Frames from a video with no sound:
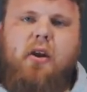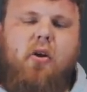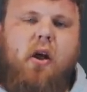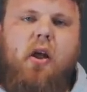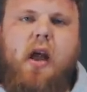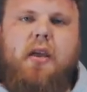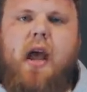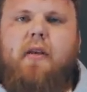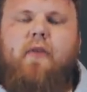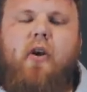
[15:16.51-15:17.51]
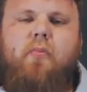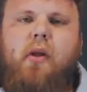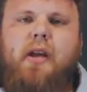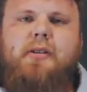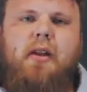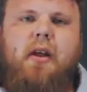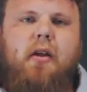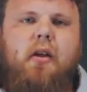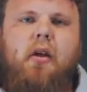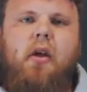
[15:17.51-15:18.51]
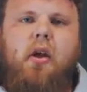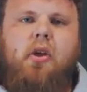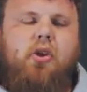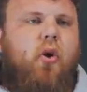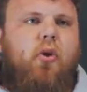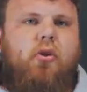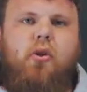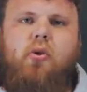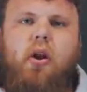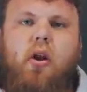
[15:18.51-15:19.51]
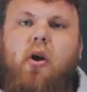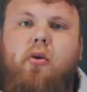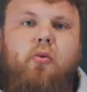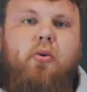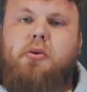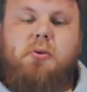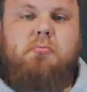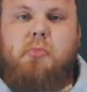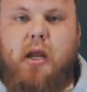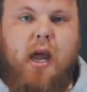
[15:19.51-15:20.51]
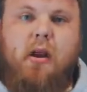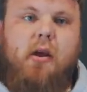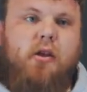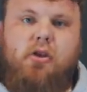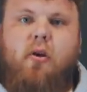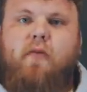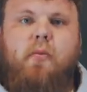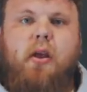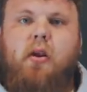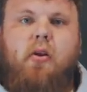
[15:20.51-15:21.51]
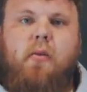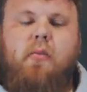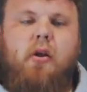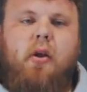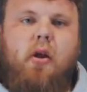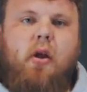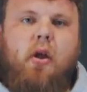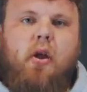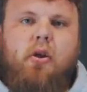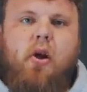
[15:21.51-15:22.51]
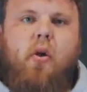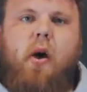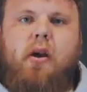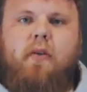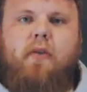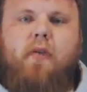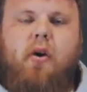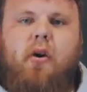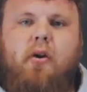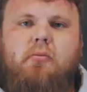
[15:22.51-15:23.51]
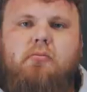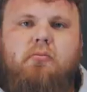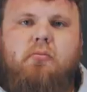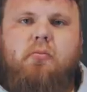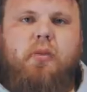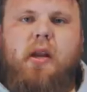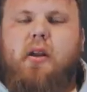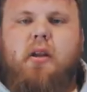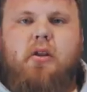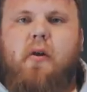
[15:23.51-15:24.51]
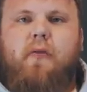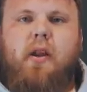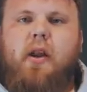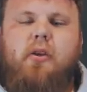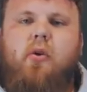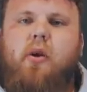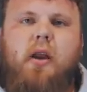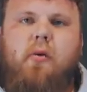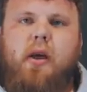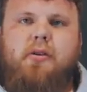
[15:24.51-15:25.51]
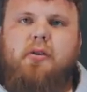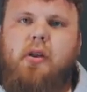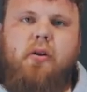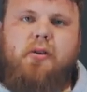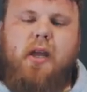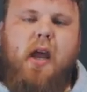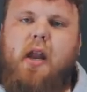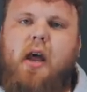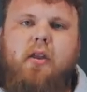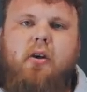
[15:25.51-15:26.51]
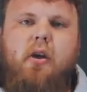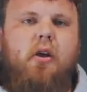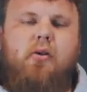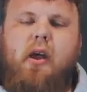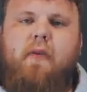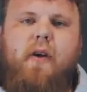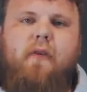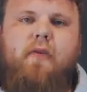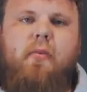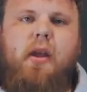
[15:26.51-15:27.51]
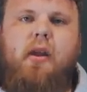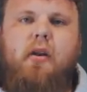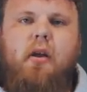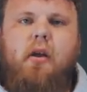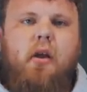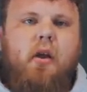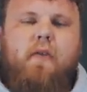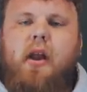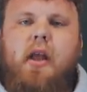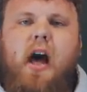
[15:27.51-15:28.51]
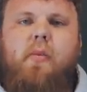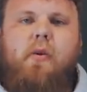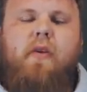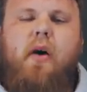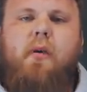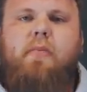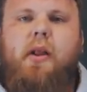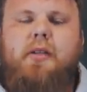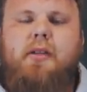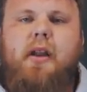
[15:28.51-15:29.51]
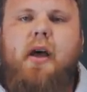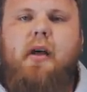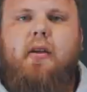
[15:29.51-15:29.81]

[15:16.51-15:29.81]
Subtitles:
You know, again, third place in the yoke to a log was, again, a shock for me. You know, I'm not one for being in the top three in a yoke anyway, so that was, again, another great event for me, and very happy with how I placed in that.